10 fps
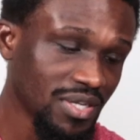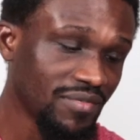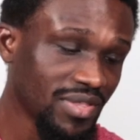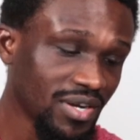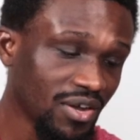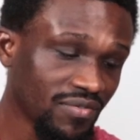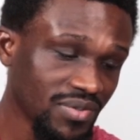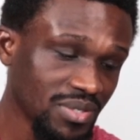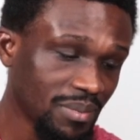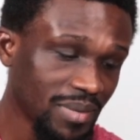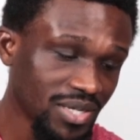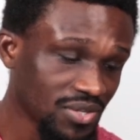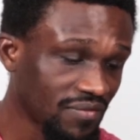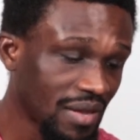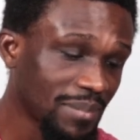everything off the top of my head. So
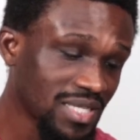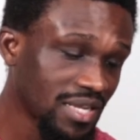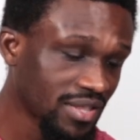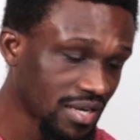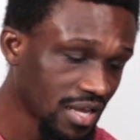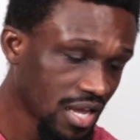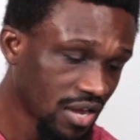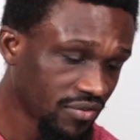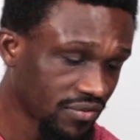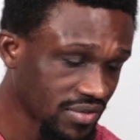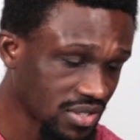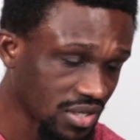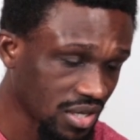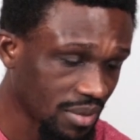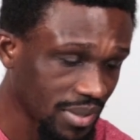if I miss anything, feel free to
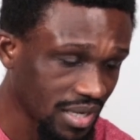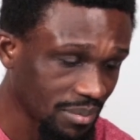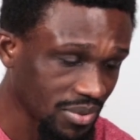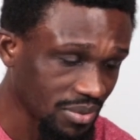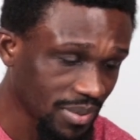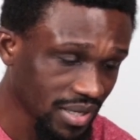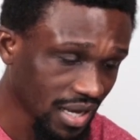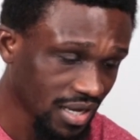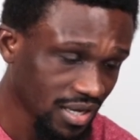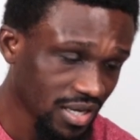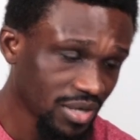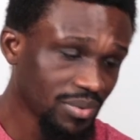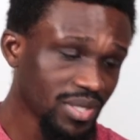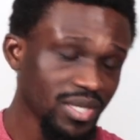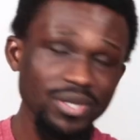comment down below. But yeah, really